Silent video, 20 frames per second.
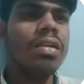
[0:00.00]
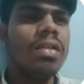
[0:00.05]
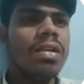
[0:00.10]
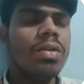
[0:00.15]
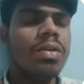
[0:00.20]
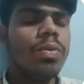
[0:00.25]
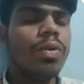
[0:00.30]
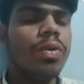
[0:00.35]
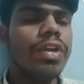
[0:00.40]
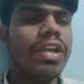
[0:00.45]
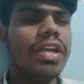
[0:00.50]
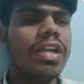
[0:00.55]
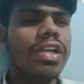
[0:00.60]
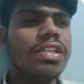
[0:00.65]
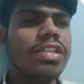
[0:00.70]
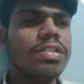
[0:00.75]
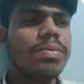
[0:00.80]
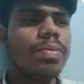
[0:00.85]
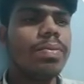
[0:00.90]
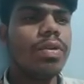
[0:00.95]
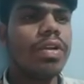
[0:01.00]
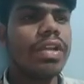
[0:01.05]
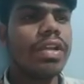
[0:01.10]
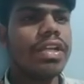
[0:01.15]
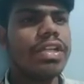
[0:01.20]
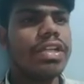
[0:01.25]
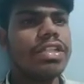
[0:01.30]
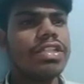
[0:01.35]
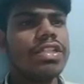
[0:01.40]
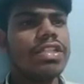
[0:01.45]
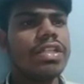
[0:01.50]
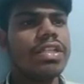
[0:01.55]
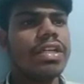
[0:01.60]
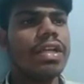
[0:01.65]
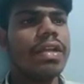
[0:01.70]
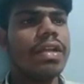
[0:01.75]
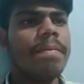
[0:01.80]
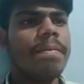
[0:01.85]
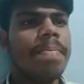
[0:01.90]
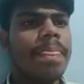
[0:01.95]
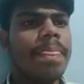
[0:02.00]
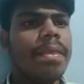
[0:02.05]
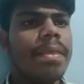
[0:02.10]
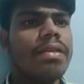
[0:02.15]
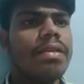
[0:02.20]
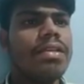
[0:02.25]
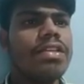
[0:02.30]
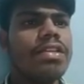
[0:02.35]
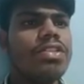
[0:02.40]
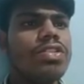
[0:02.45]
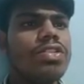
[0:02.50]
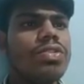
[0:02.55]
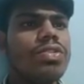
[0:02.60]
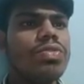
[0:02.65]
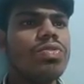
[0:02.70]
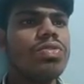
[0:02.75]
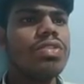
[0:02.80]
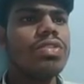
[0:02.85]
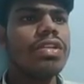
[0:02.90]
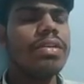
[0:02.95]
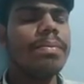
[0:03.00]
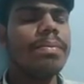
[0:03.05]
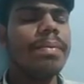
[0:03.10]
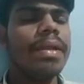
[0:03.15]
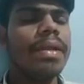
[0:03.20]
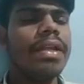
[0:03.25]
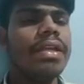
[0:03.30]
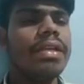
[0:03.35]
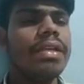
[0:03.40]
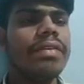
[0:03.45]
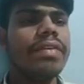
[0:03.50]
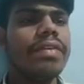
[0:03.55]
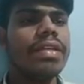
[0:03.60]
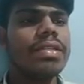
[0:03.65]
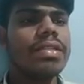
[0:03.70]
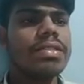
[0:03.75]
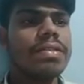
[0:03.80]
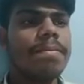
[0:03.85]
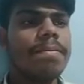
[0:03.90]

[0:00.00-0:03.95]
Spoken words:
Orientation polarization is used in many ways,